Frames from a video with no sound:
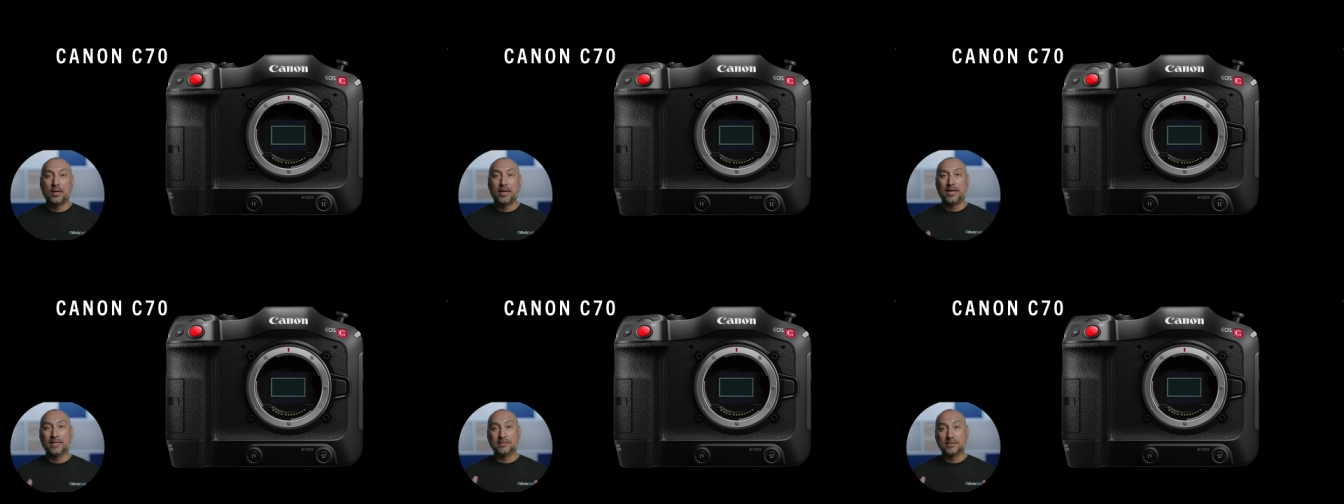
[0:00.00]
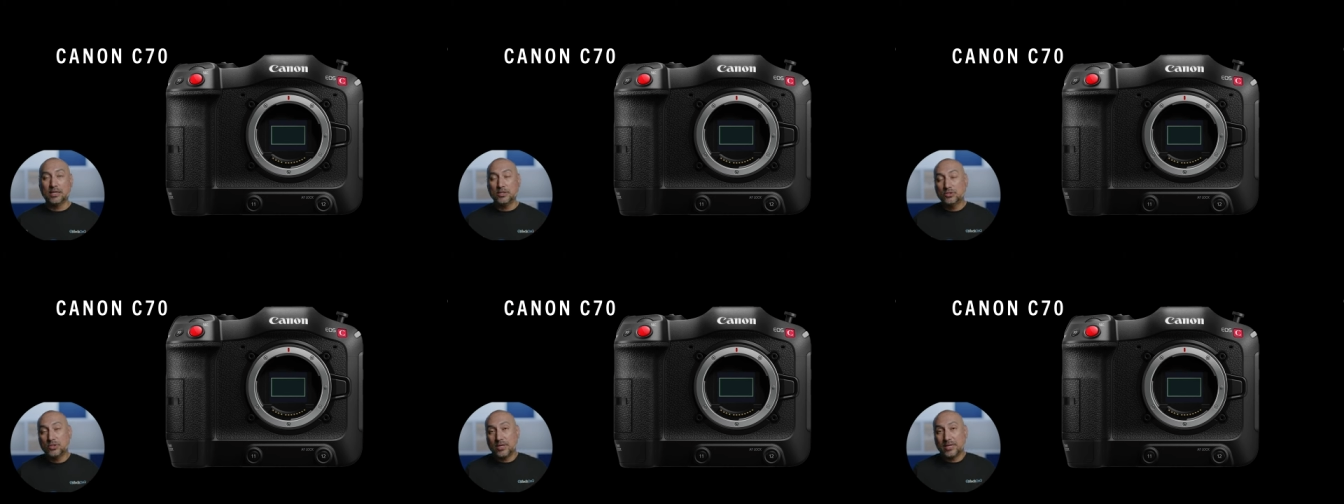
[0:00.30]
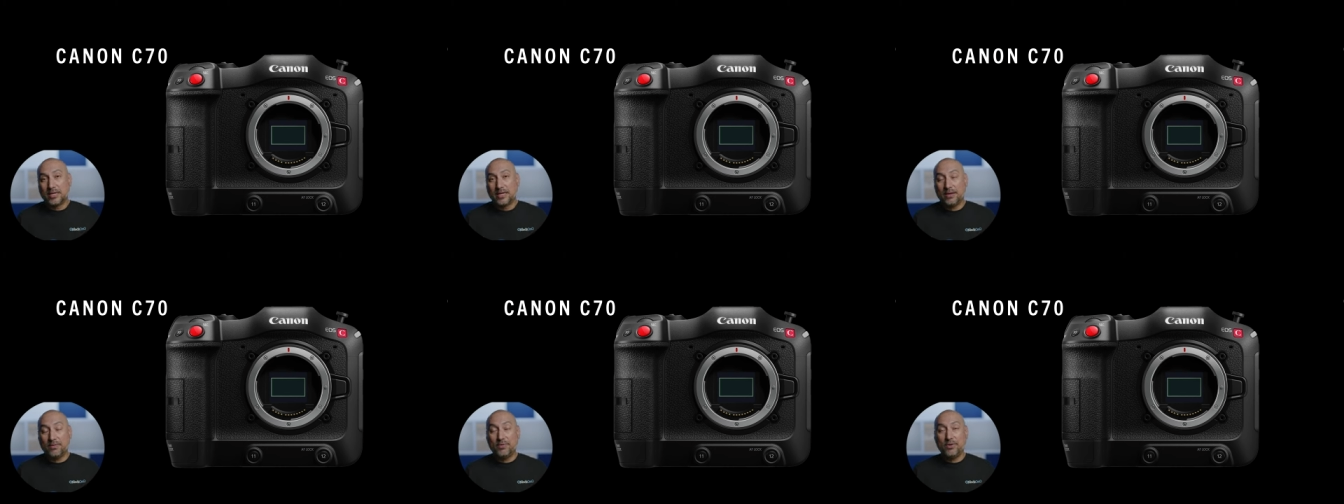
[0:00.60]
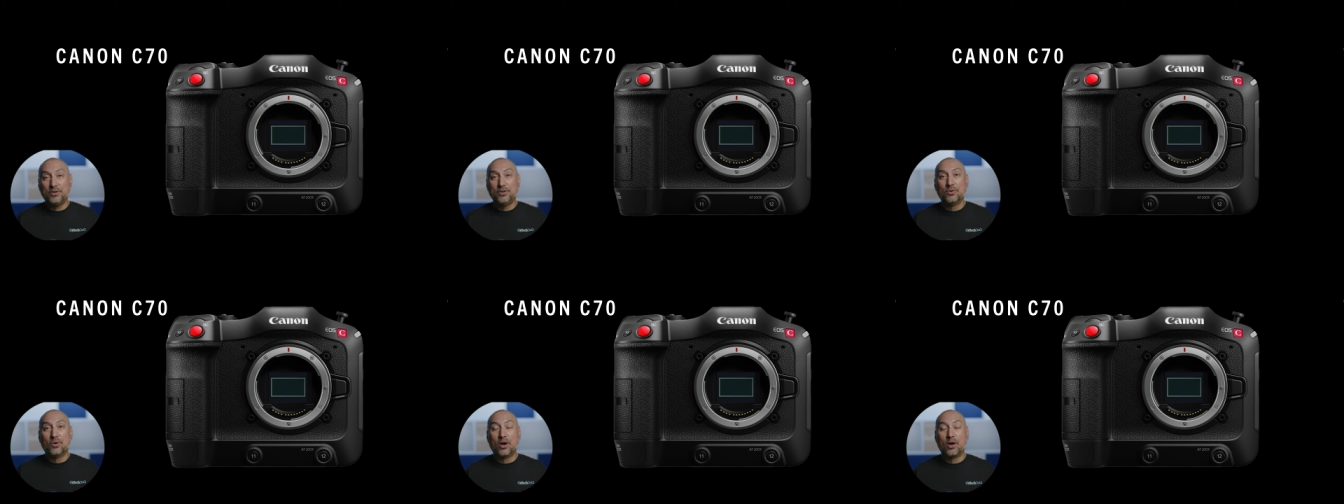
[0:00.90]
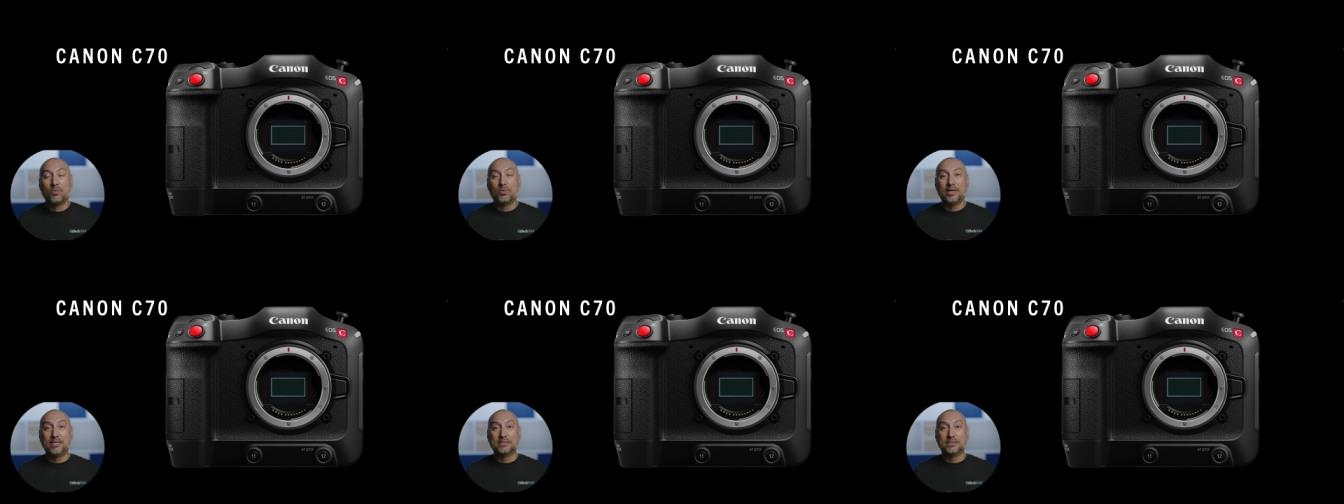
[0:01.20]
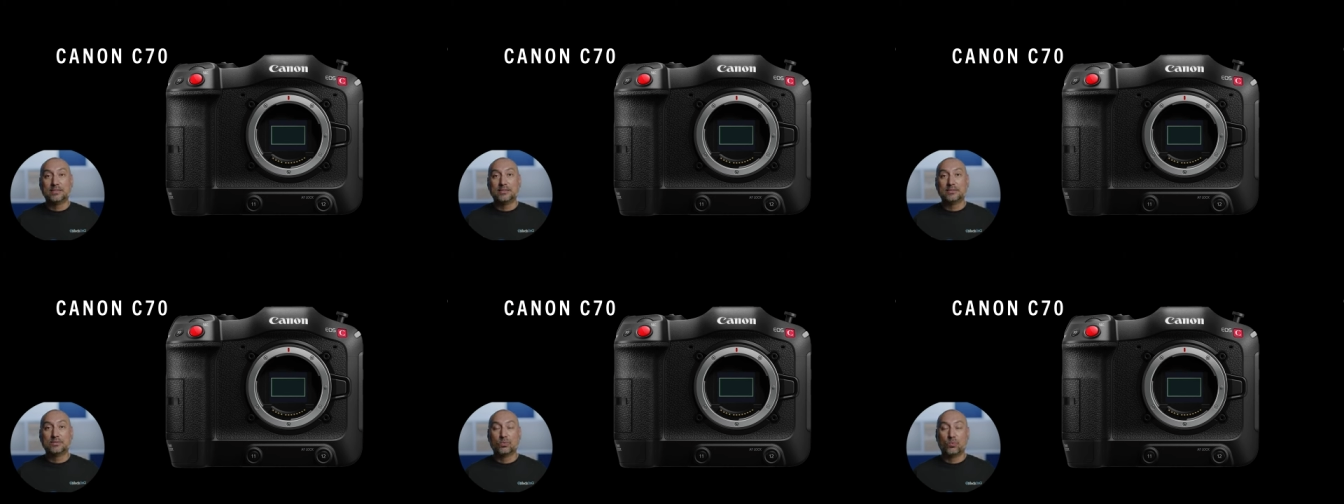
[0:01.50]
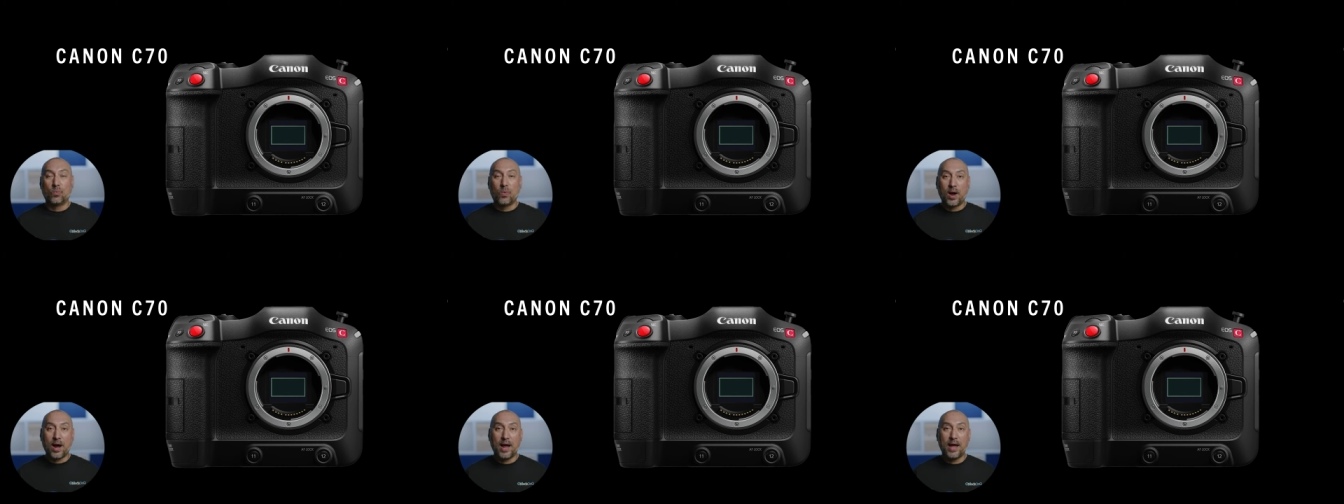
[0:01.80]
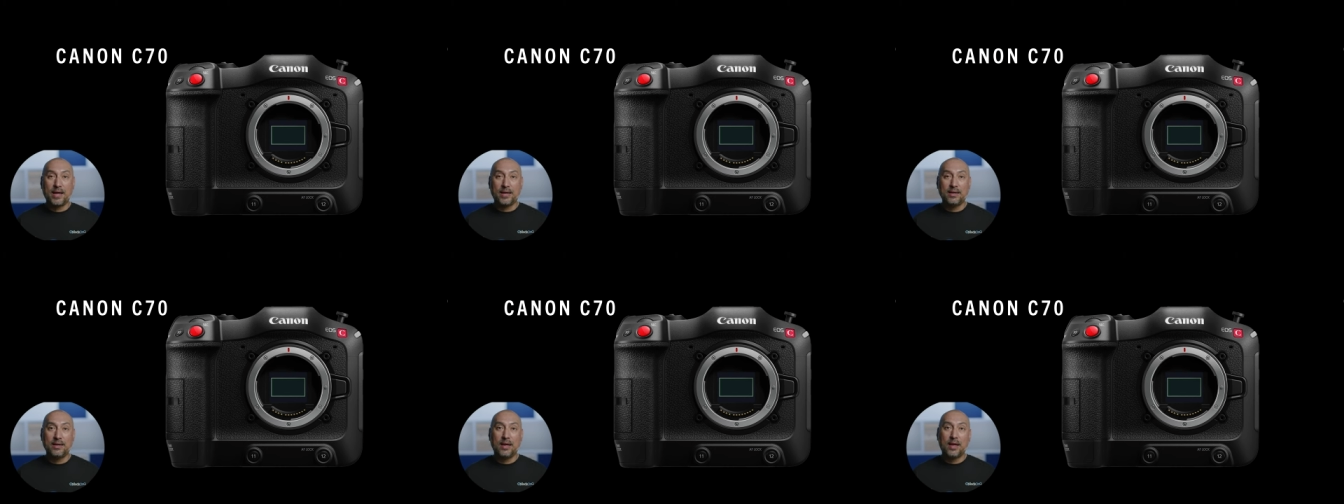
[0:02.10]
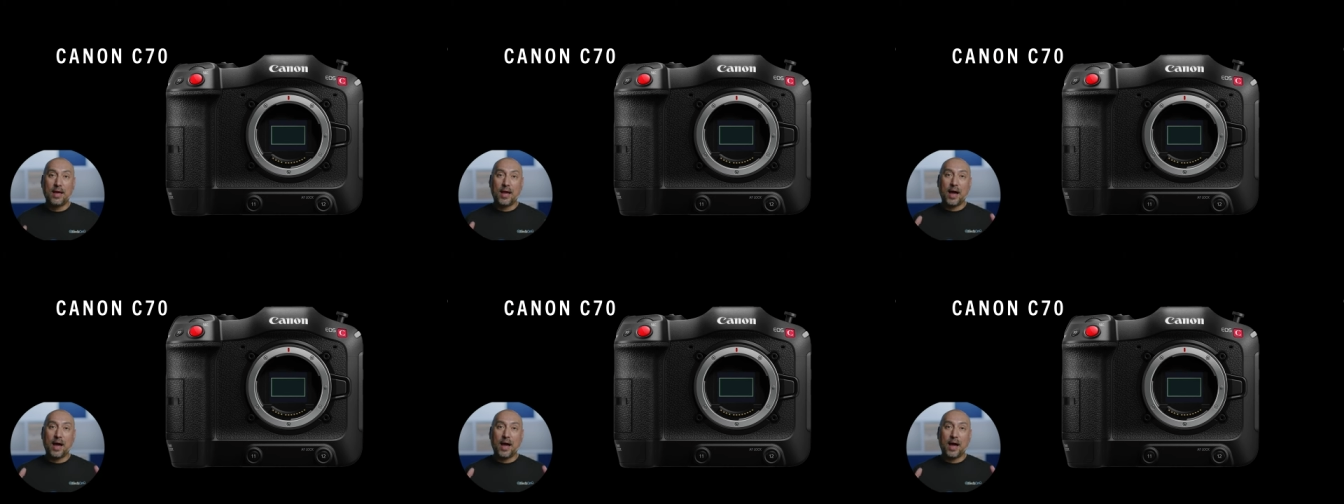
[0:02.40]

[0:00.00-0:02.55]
essentially giving you all reasons why